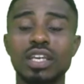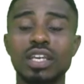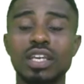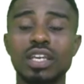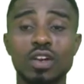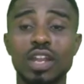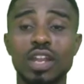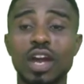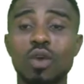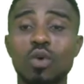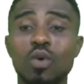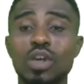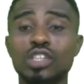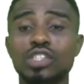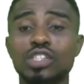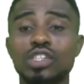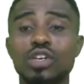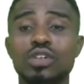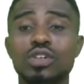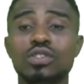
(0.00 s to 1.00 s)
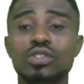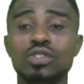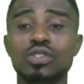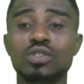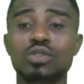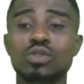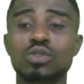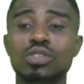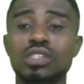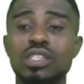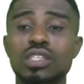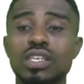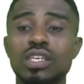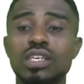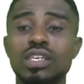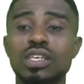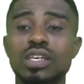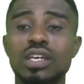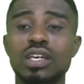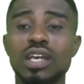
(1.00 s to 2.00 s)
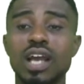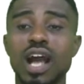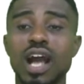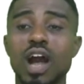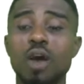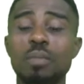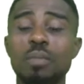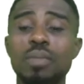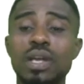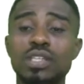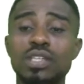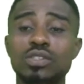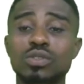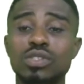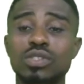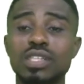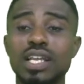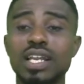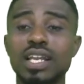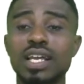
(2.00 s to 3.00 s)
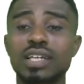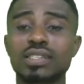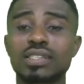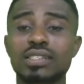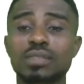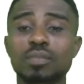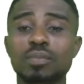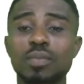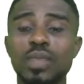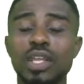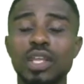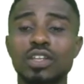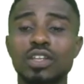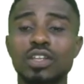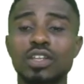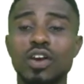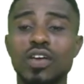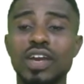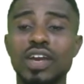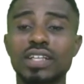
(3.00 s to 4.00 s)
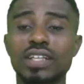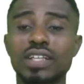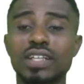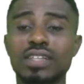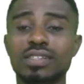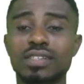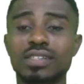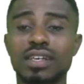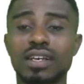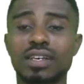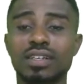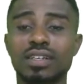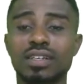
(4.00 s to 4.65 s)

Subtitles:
in other questions to see how best to select the correct answer.